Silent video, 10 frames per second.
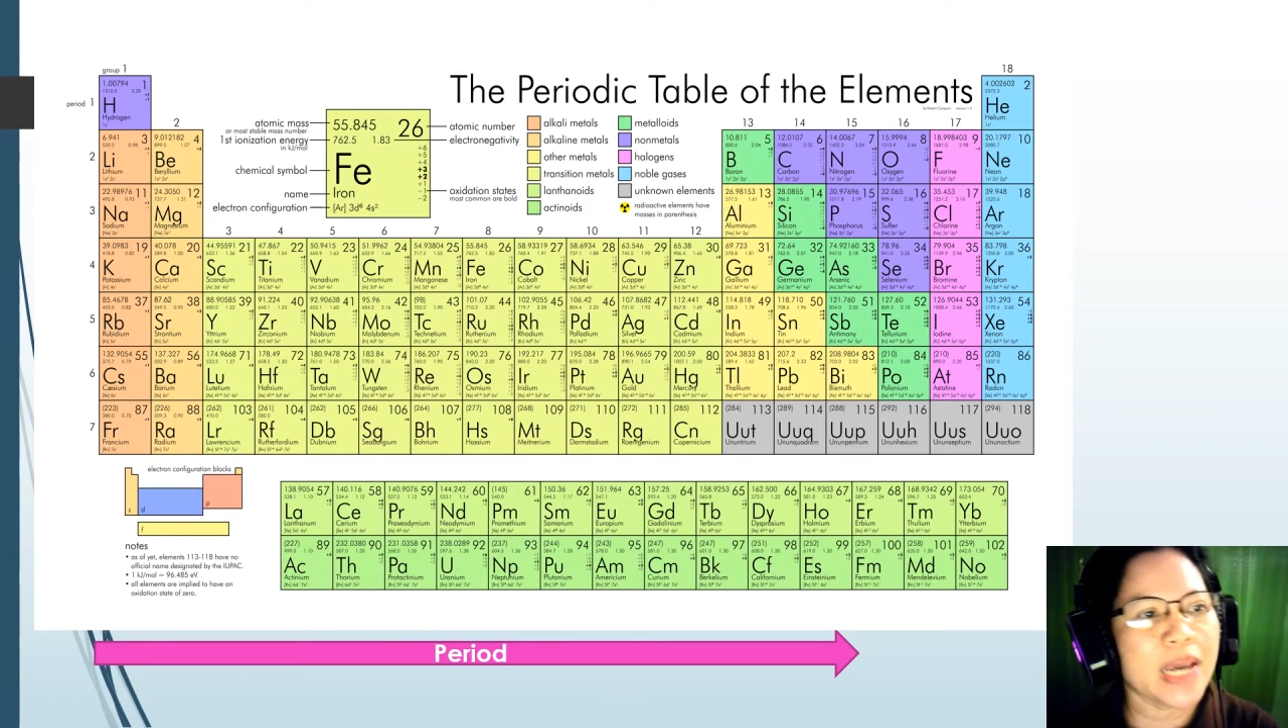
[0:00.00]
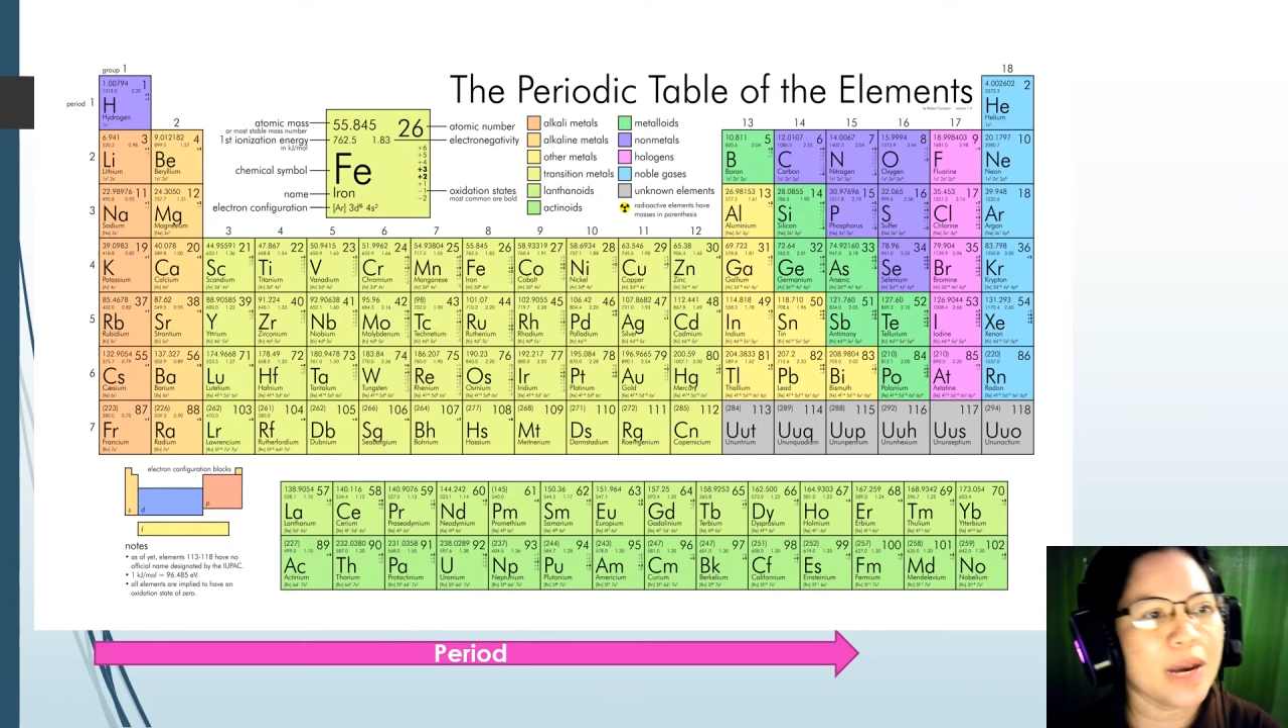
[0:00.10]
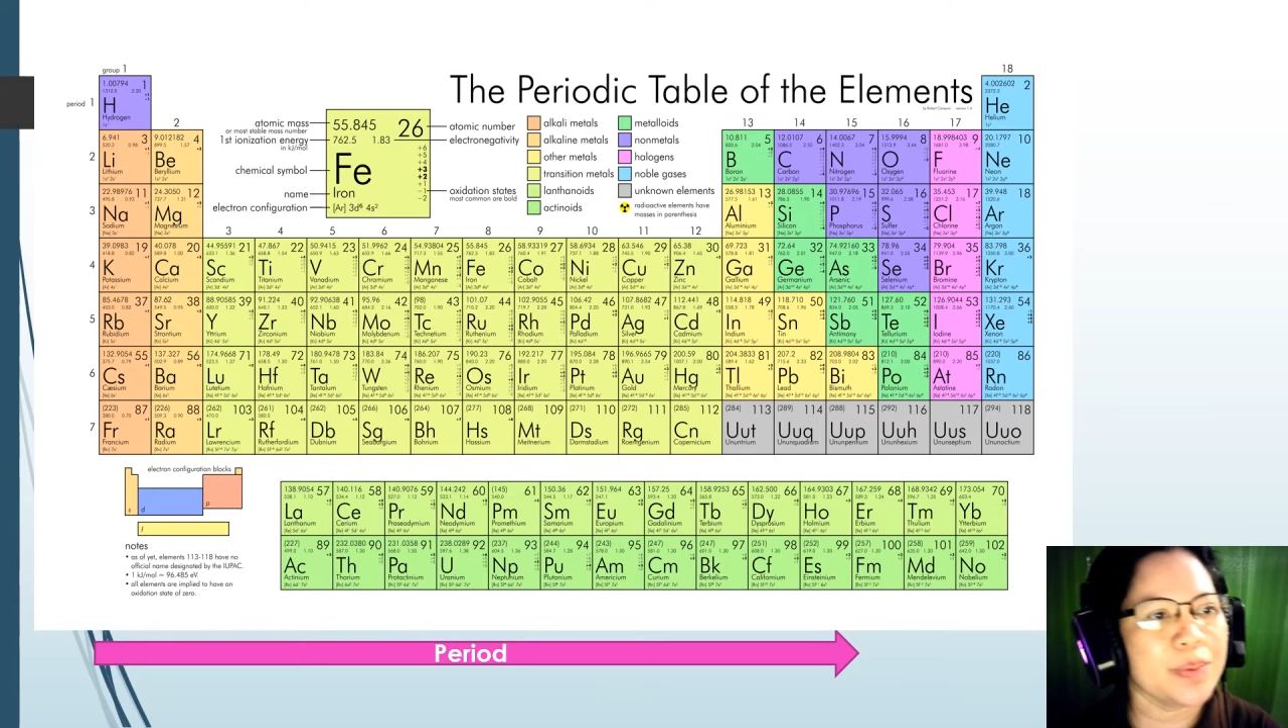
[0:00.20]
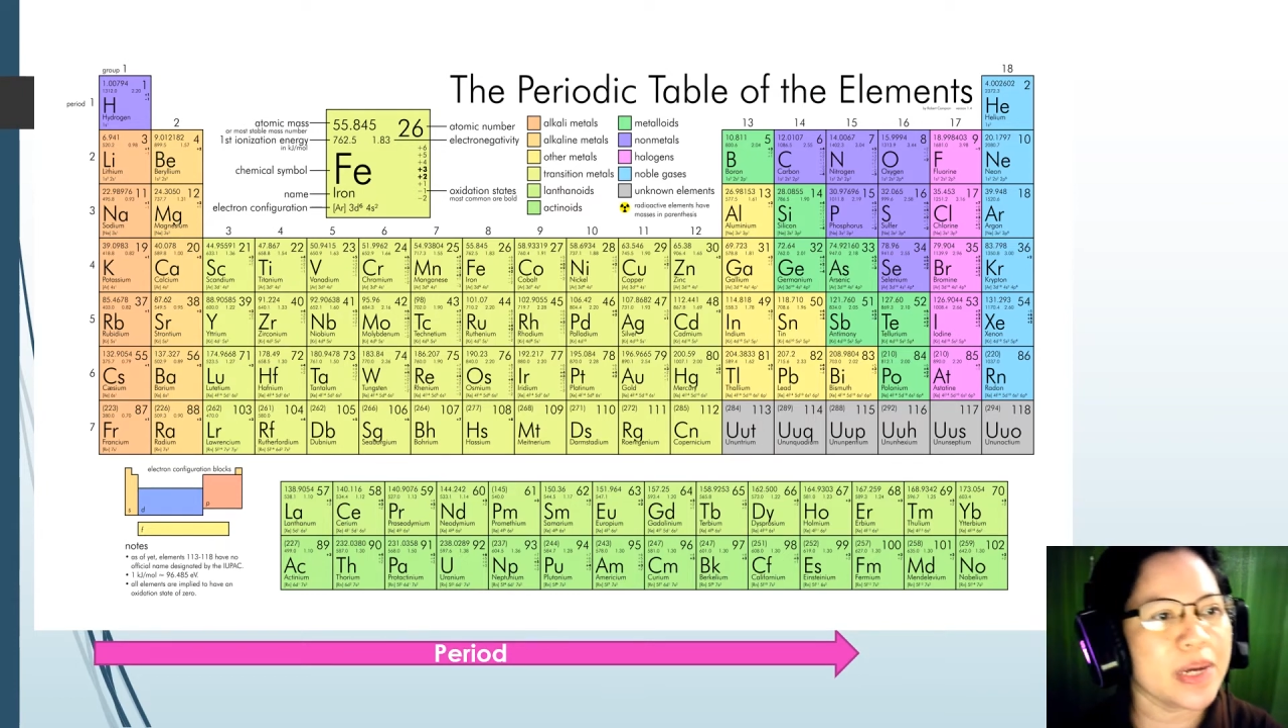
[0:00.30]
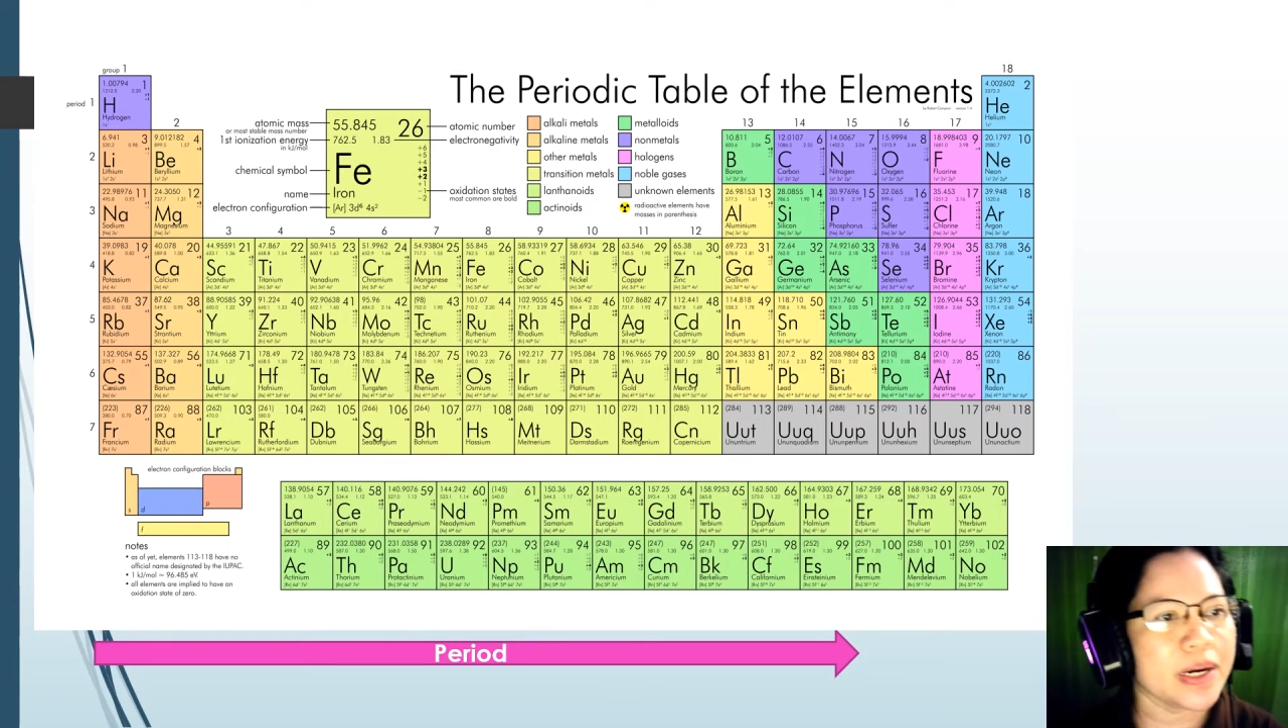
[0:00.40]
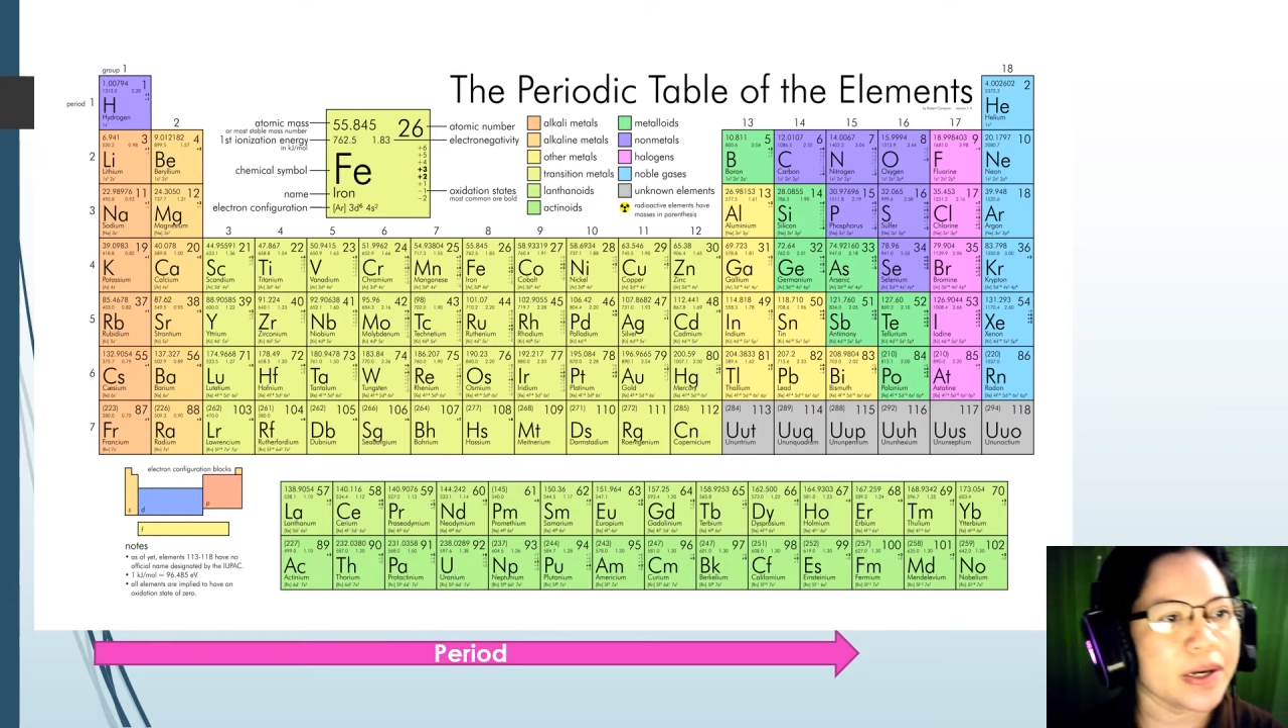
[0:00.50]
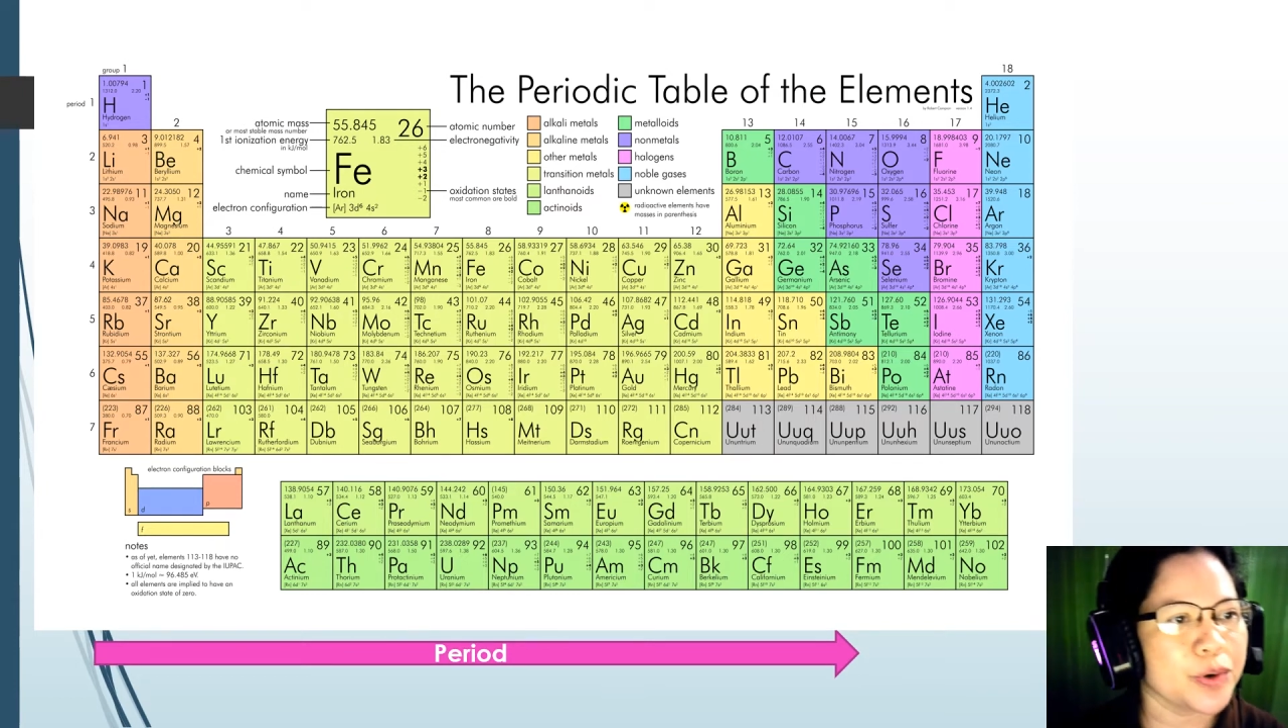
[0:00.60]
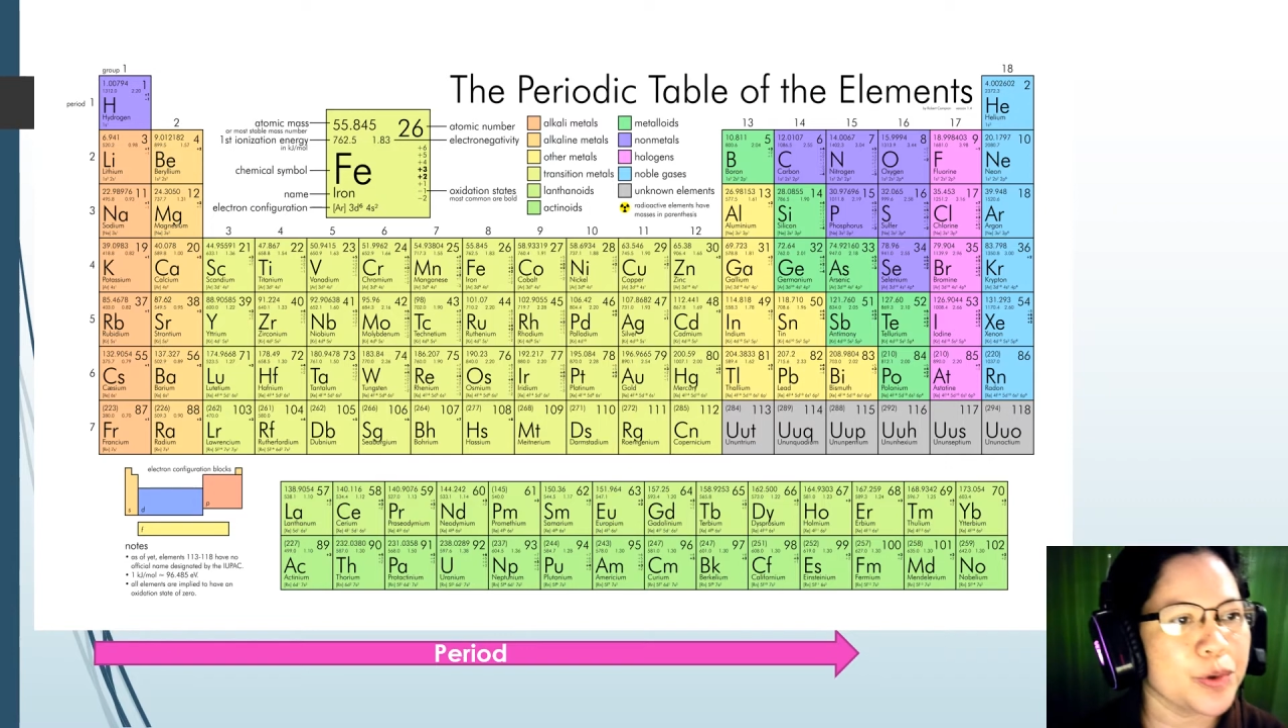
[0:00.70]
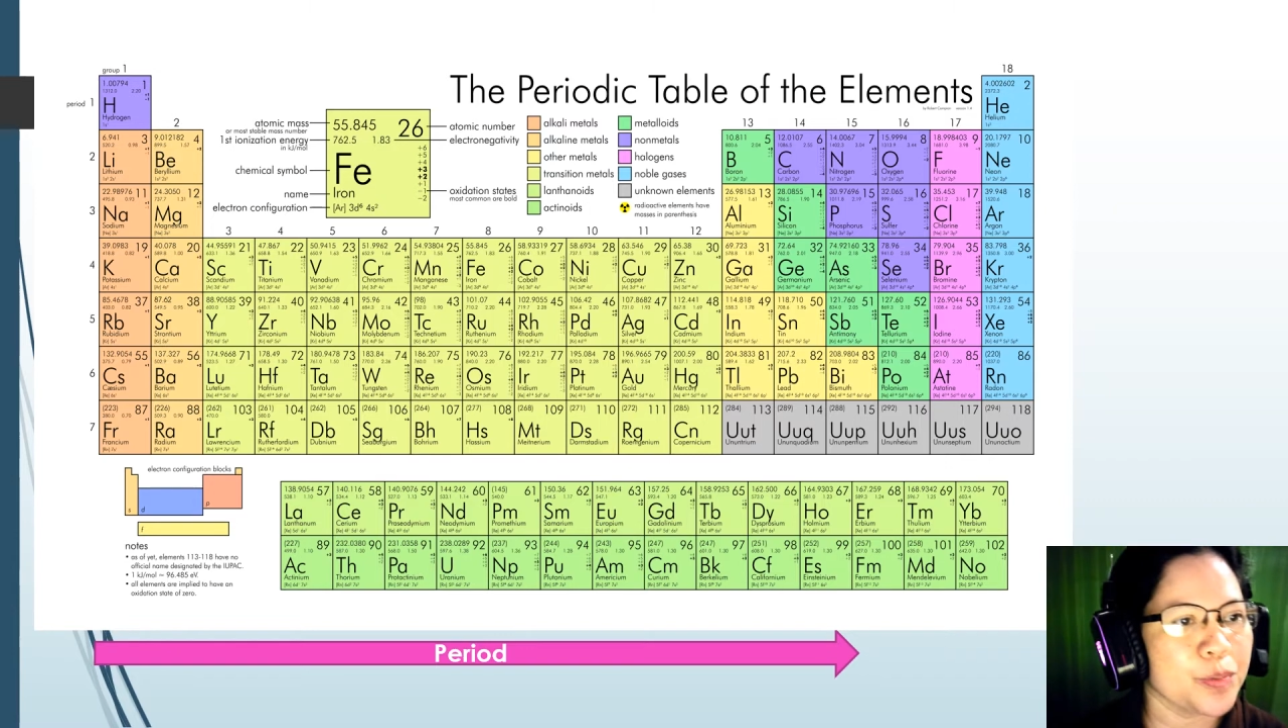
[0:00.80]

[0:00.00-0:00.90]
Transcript: have here group